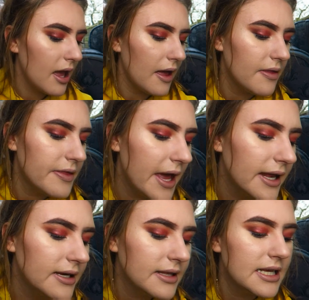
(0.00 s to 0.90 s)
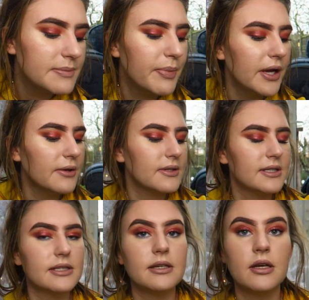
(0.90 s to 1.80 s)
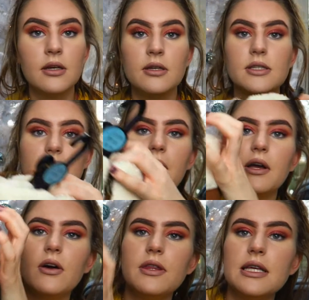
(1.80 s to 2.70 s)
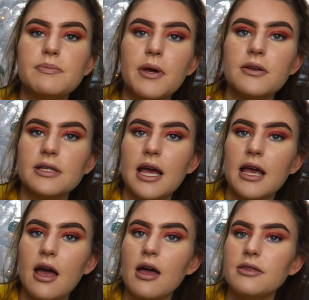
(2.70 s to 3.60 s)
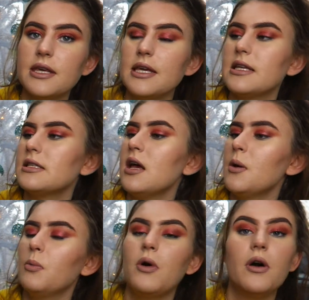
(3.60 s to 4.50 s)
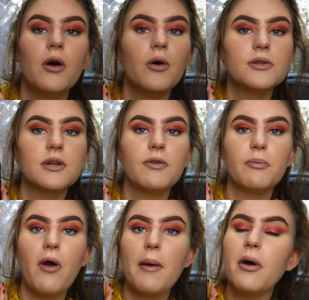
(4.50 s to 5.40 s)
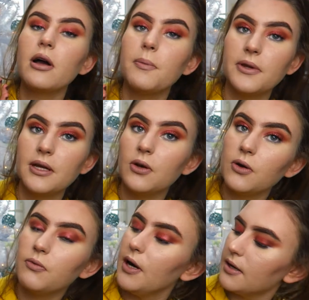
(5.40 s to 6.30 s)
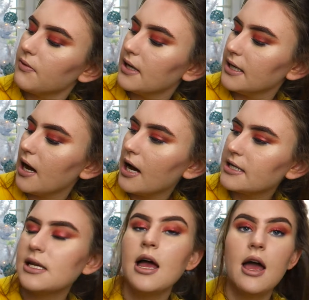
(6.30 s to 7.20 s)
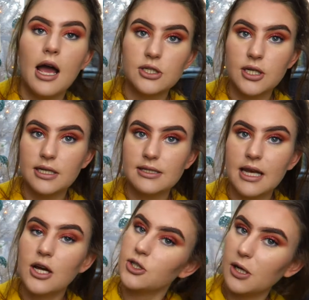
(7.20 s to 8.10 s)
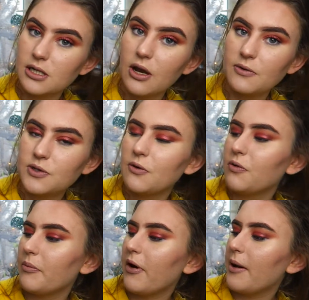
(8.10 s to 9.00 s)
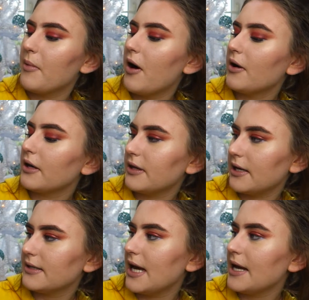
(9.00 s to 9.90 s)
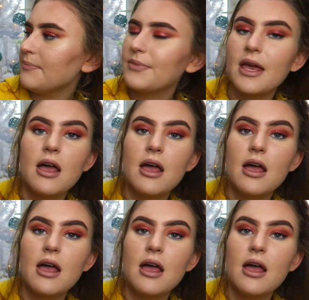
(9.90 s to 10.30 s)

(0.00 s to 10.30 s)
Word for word: And then these boots. So I got these boots here. These were also from Primark, but they look really, really nice. As you can see, I chose a lot of stuff from Primark that day.